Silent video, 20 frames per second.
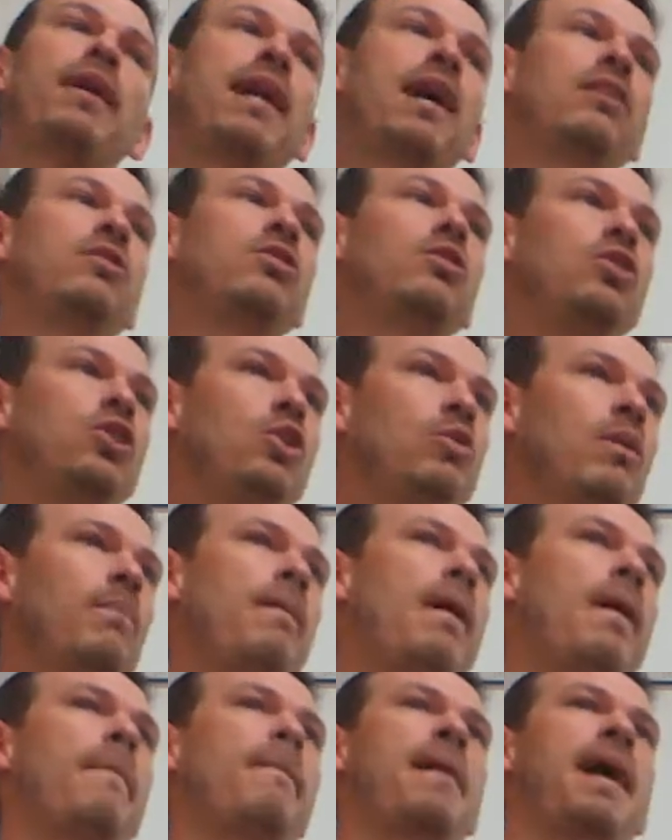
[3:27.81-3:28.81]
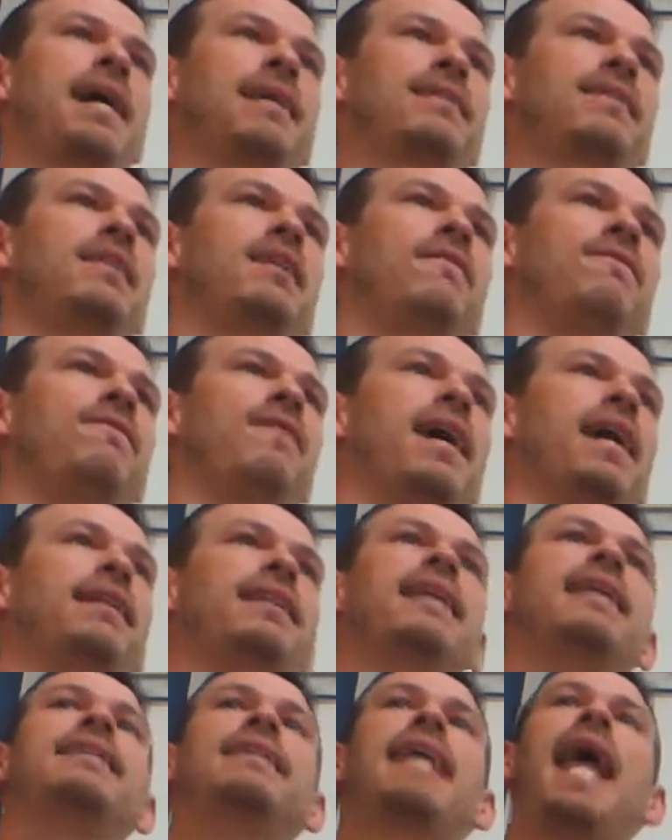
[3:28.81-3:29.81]
out to you about mass defect
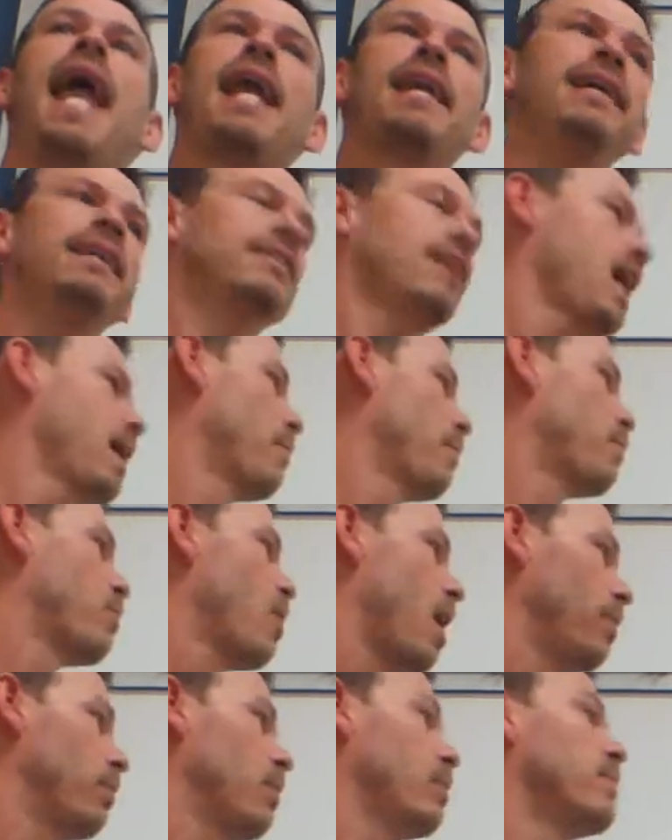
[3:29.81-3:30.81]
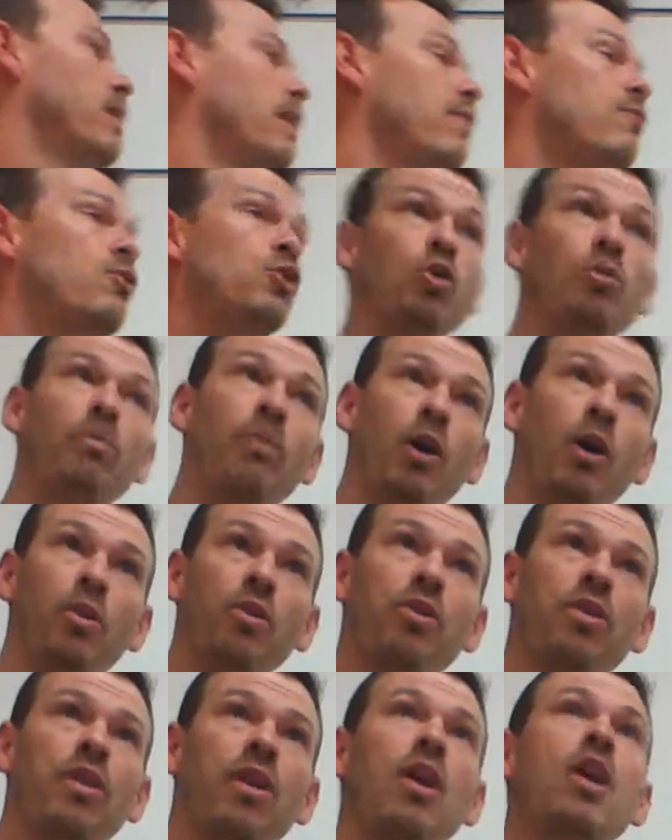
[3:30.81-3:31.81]
is anytime a problem gives you
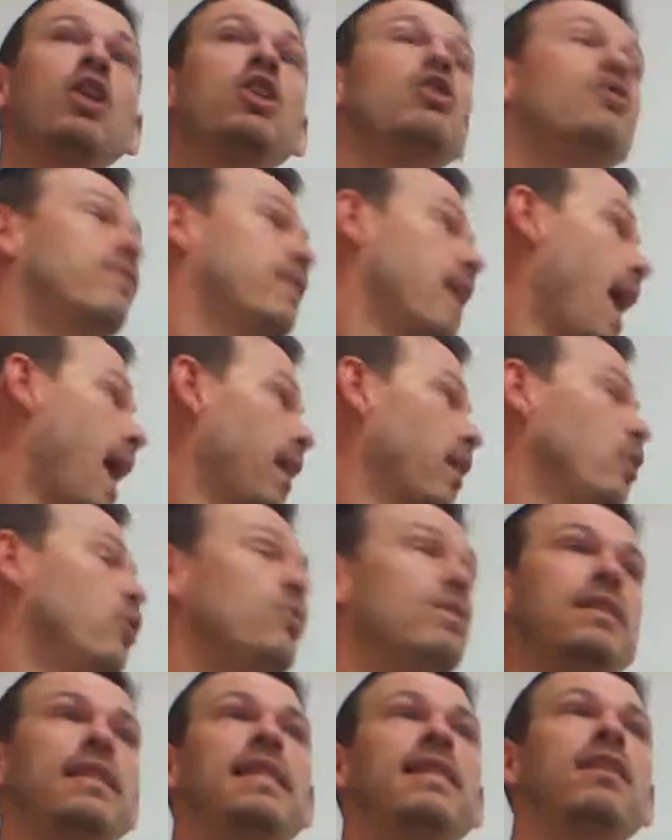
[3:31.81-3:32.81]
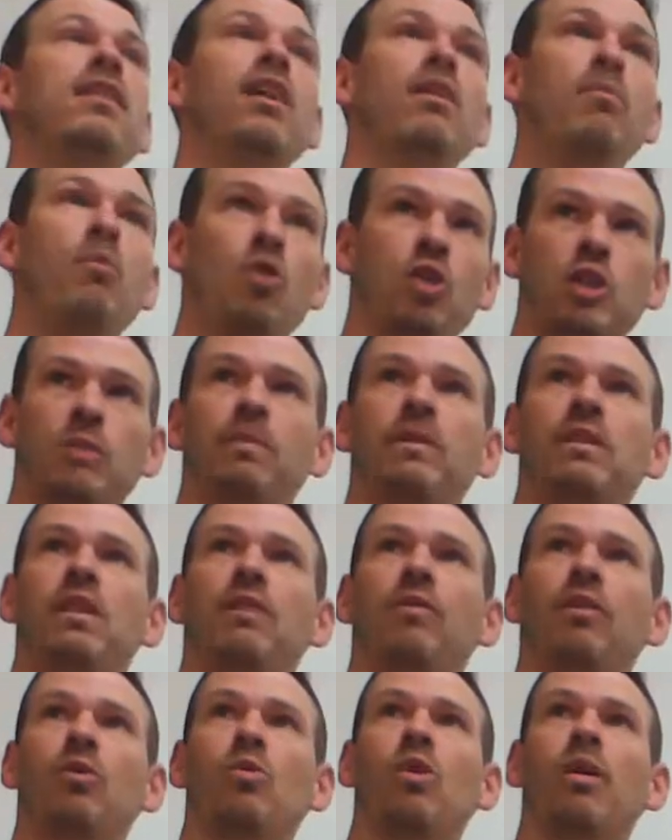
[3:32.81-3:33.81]
both, you've got to use the more
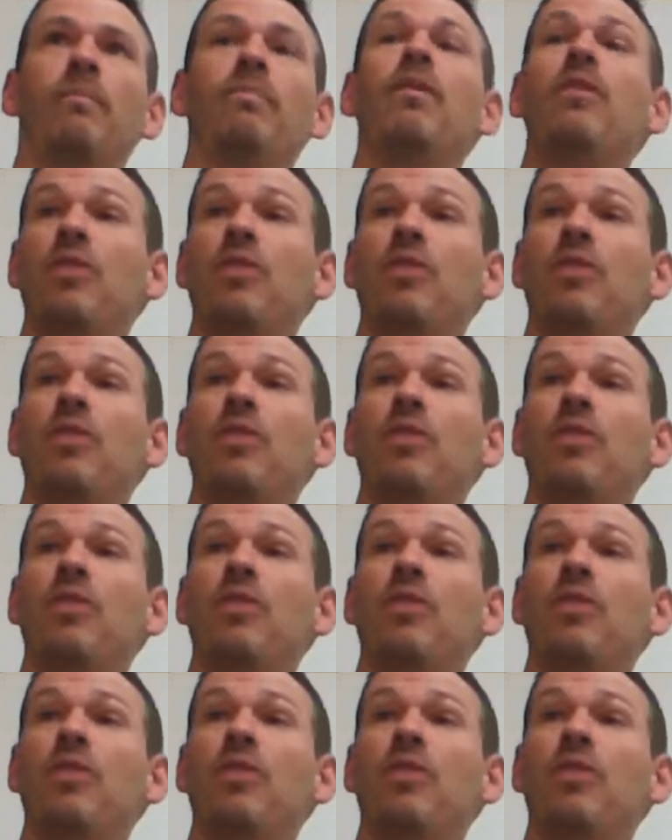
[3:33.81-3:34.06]
specific one.